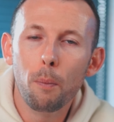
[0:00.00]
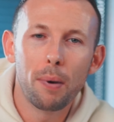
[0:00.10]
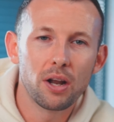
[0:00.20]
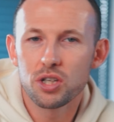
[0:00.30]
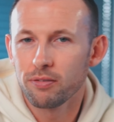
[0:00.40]

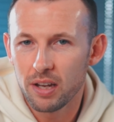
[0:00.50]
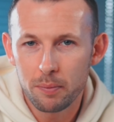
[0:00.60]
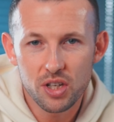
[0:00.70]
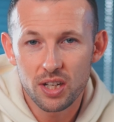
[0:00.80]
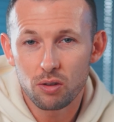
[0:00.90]
bunch of
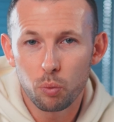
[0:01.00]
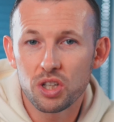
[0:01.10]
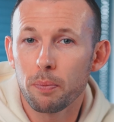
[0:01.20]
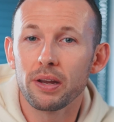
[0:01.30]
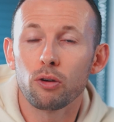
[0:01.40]
images which
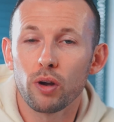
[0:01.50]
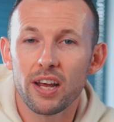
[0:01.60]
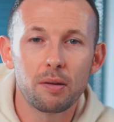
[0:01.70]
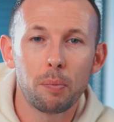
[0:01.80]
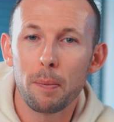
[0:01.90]
have been
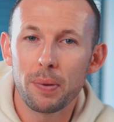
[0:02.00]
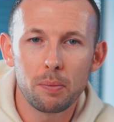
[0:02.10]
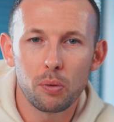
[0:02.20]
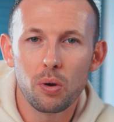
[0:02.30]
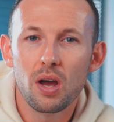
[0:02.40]
created by
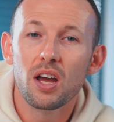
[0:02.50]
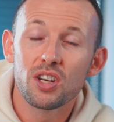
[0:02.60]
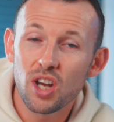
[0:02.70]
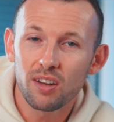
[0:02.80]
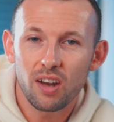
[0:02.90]
people
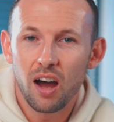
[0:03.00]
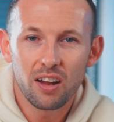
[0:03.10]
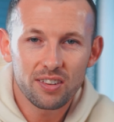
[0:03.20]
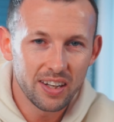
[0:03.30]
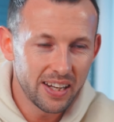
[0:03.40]
just
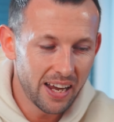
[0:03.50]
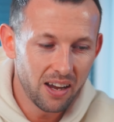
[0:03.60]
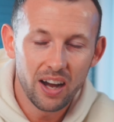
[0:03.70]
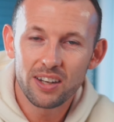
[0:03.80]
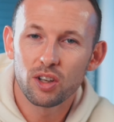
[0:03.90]
asking the
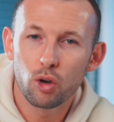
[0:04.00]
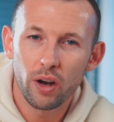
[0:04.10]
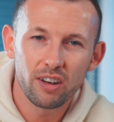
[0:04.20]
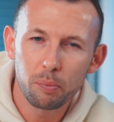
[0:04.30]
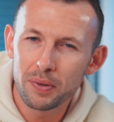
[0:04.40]
AI to
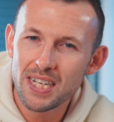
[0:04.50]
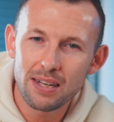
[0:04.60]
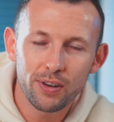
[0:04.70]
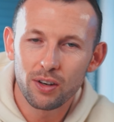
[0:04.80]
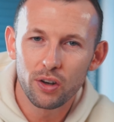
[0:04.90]
create
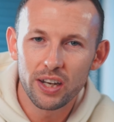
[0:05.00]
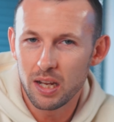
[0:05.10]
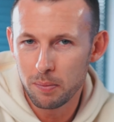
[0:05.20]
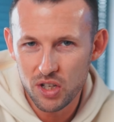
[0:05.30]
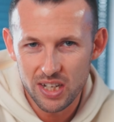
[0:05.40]
specific looking
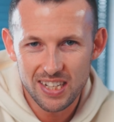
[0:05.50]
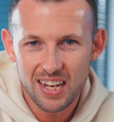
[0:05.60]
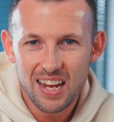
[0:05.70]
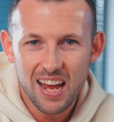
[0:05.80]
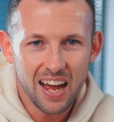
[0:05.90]
images.
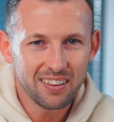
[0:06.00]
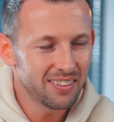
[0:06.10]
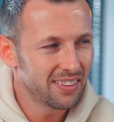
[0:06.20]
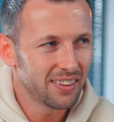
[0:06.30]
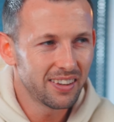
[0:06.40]
And
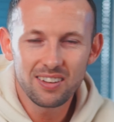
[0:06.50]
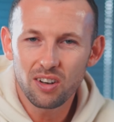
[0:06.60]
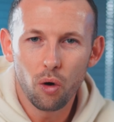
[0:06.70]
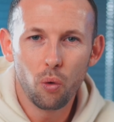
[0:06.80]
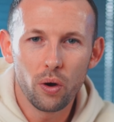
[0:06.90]
these are
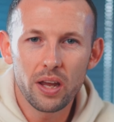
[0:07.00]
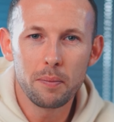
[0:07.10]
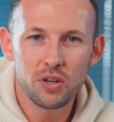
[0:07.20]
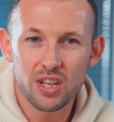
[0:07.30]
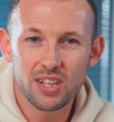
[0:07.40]
all
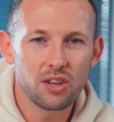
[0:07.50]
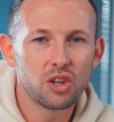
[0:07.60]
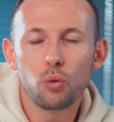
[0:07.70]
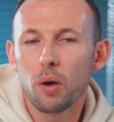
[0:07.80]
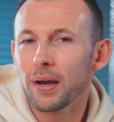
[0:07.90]
images
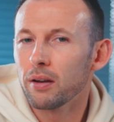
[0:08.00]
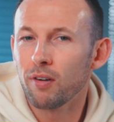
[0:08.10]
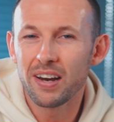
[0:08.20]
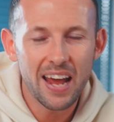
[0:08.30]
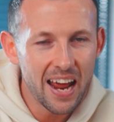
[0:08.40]
you won't be able to
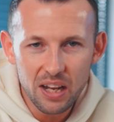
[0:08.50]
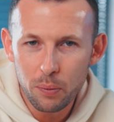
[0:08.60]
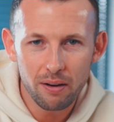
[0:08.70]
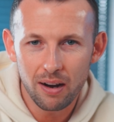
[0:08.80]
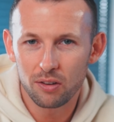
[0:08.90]
find
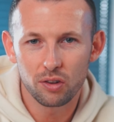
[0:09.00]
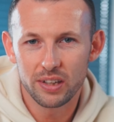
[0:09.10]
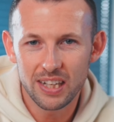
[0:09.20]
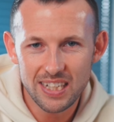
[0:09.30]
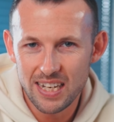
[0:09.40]
anywhere else on
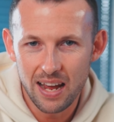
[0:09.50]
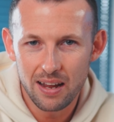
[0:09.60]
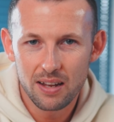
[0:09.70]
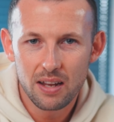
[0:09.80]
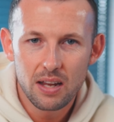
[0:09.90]
the internet.
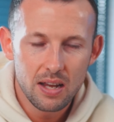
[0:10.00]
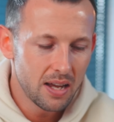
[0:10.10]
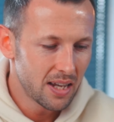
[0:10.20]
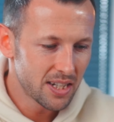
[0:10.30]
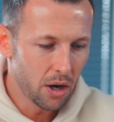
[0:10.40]

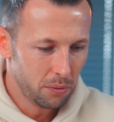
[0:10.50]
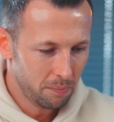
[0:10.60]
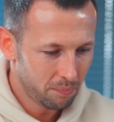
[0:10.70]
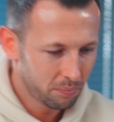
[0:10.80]
So